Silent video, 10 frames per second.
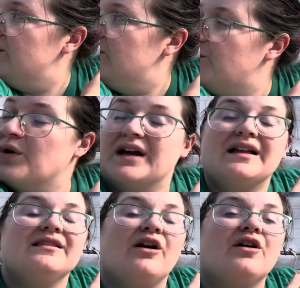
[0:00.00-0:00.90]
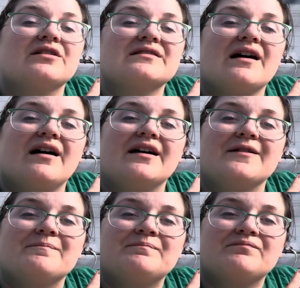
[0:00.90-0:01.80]
for a long
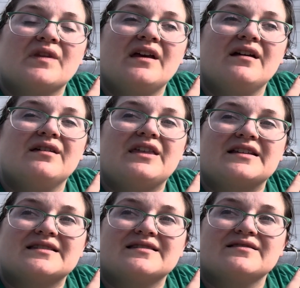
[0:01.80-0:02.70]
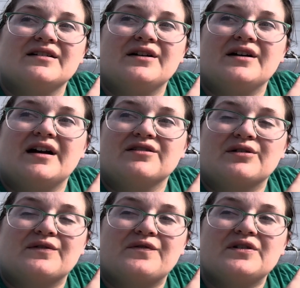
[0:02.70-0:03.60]
time that's either
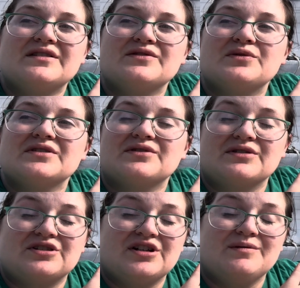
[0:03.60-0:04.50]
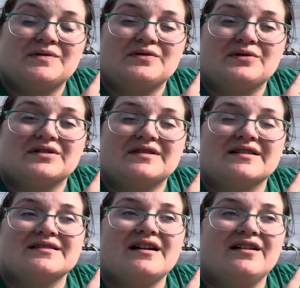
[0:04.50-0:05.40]
a free source or a cheap source
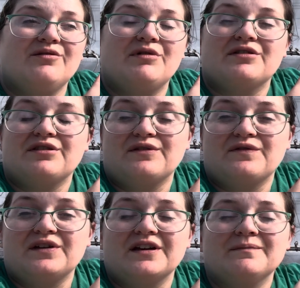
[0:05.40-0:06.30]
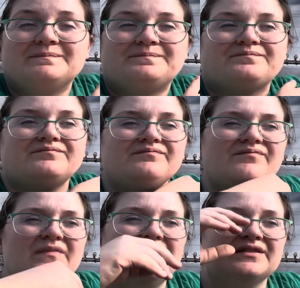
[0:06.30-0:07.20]
that's not a monthly fee.
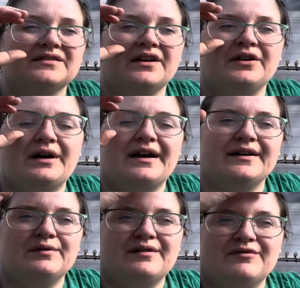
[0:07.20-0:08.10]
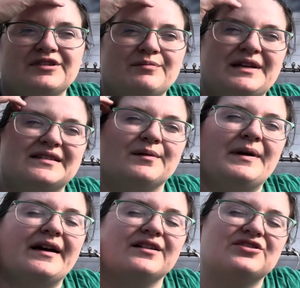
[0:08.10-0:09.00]
So I went with the basic
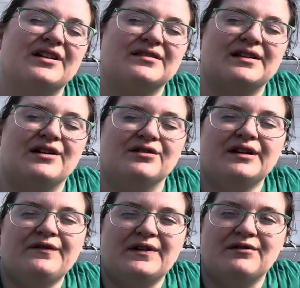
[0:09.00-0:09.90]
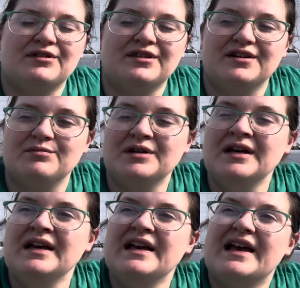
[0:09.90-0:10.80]
package that's a yearly fee with them,
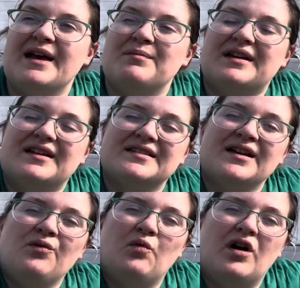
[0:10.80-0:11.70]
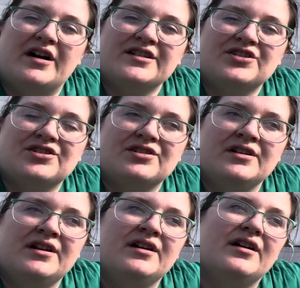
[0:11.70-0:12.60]
and because I watched
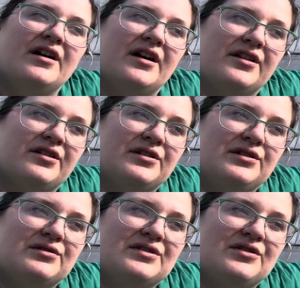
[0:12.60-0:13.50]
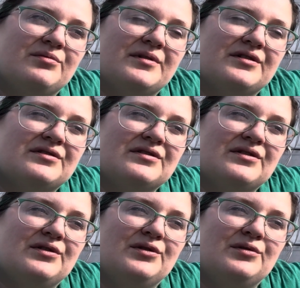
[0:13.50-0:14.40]
other YouTubers
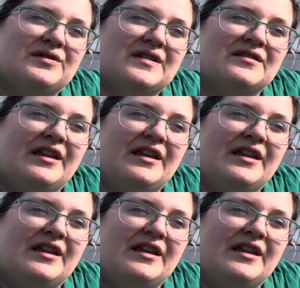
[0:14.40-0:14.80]
who did